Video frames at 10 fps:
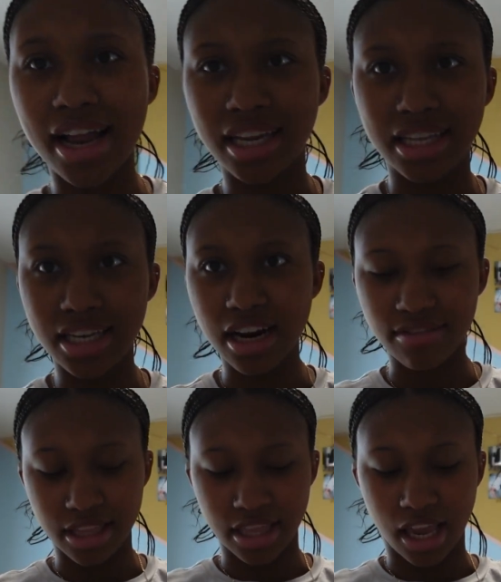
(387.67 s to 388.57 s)
I deleted
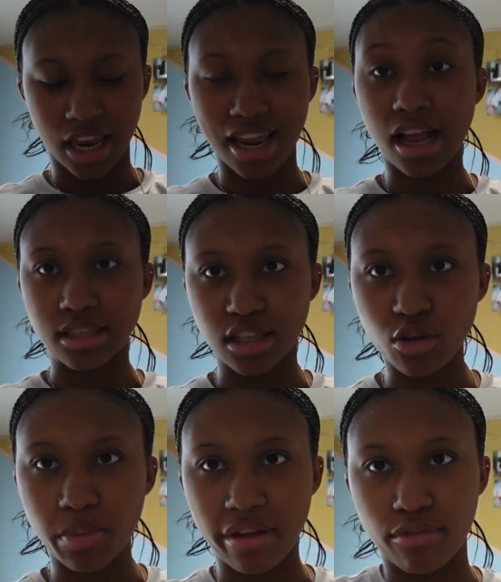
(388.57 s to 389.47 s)
everything and I still
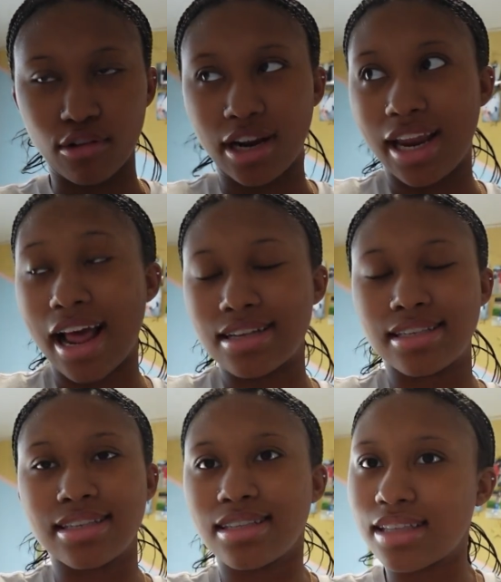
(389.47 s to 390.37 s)
paid for it and I
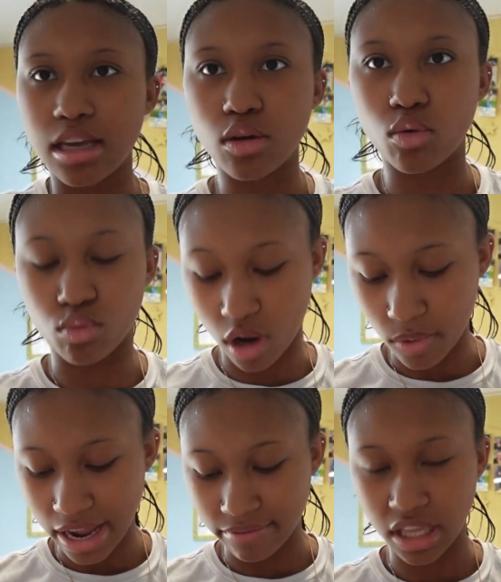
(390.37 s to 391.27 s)
still
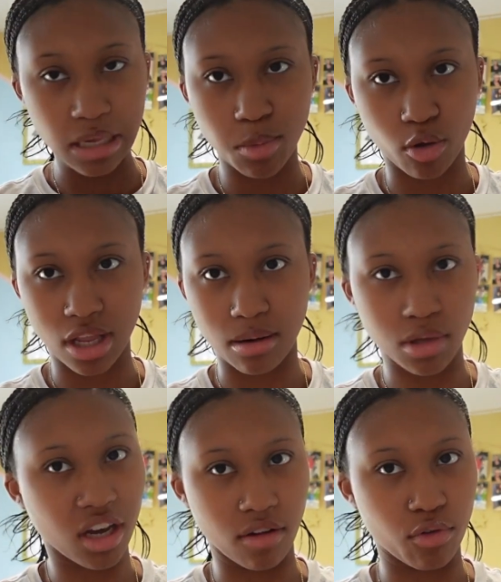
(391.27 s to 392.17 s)
don't have the email that I'm
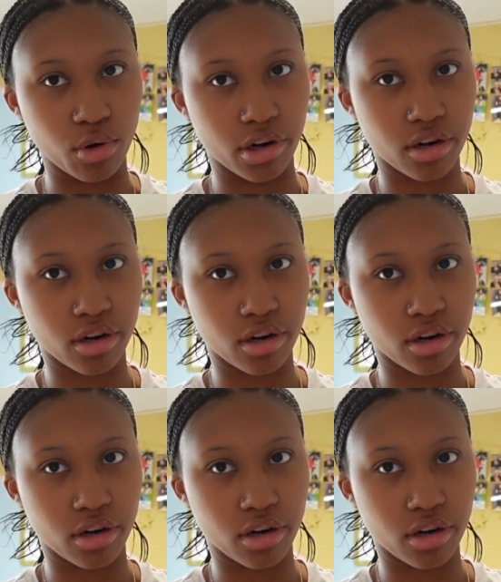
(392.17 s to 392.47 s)
looking for.